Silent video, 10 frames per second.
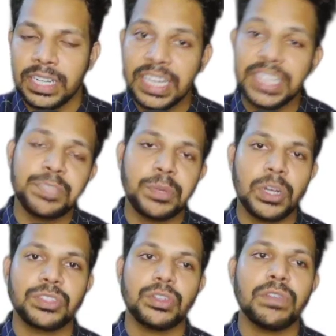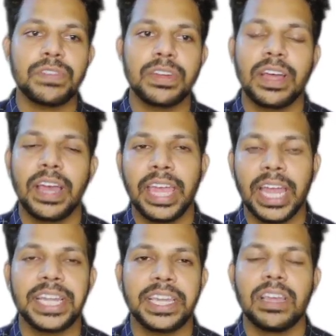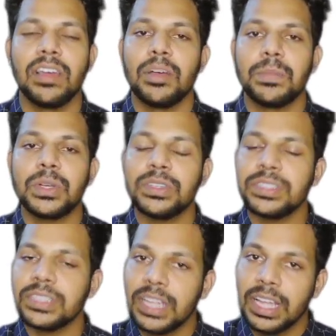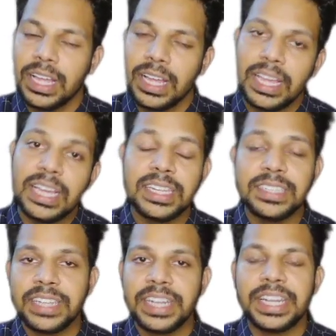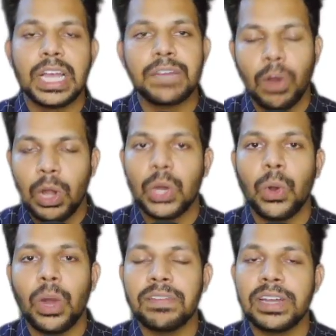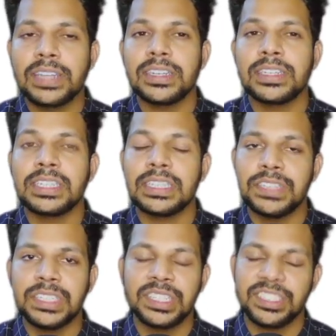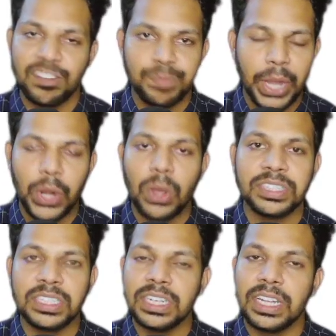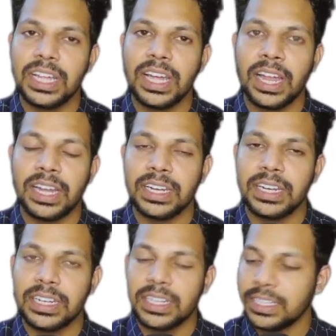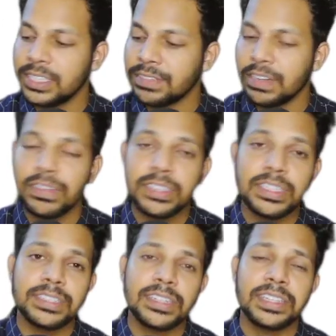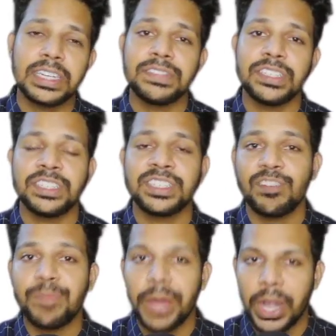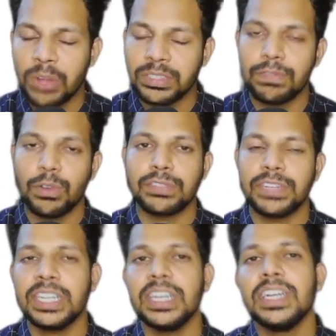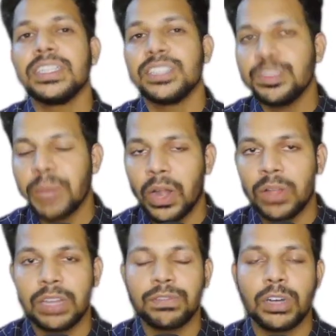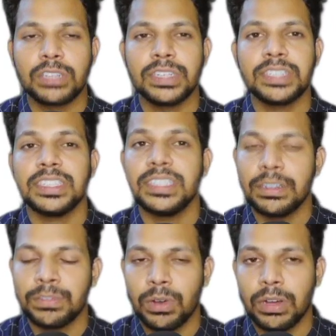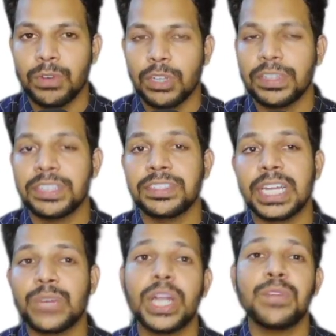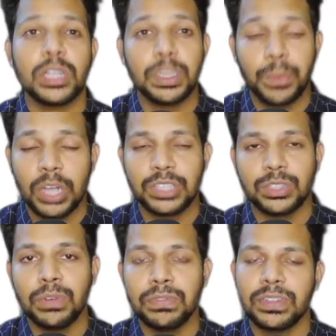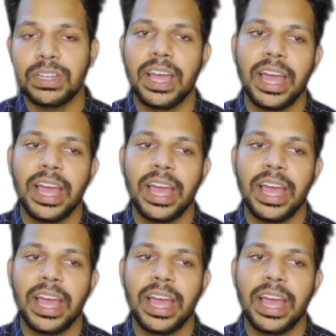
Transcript: decreased production of ALT. Because increased intake of alcohol will result in the deficiency of pyridoxine, and this will further result in the deficiency of pyridoxal phosphate. This pyridoxal phosphate is required for the production of